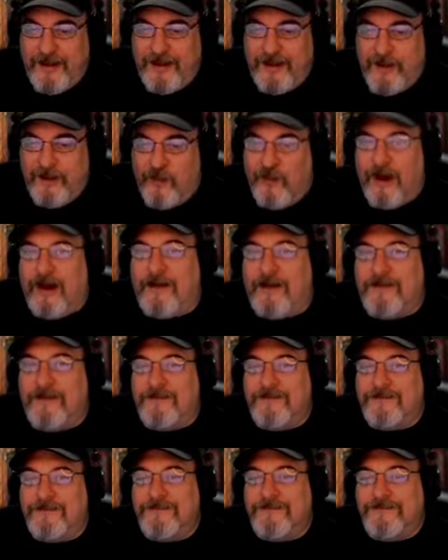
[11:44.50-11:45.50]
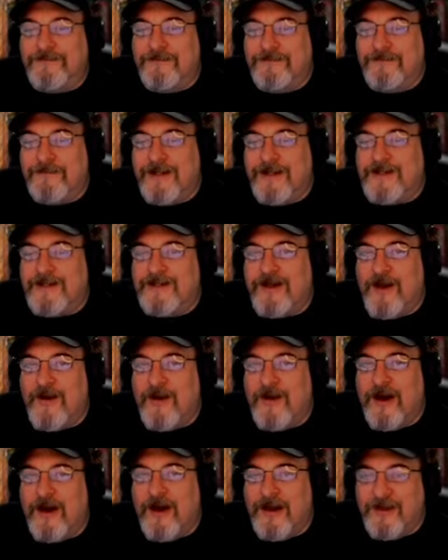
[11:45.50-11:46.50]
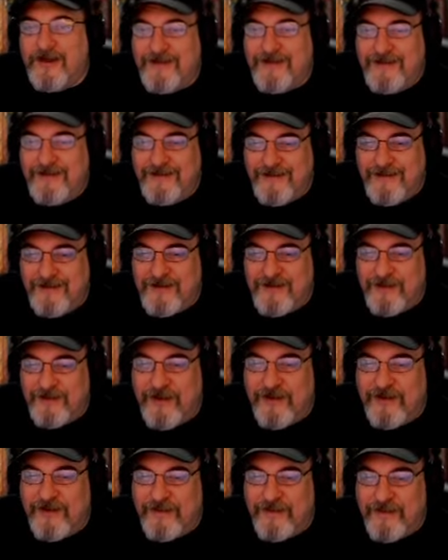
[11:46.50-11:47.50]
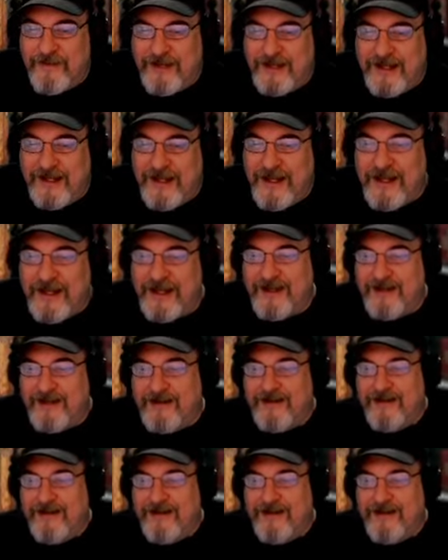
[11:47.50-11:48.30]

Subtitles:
Well, let's go on, because we haven't really hit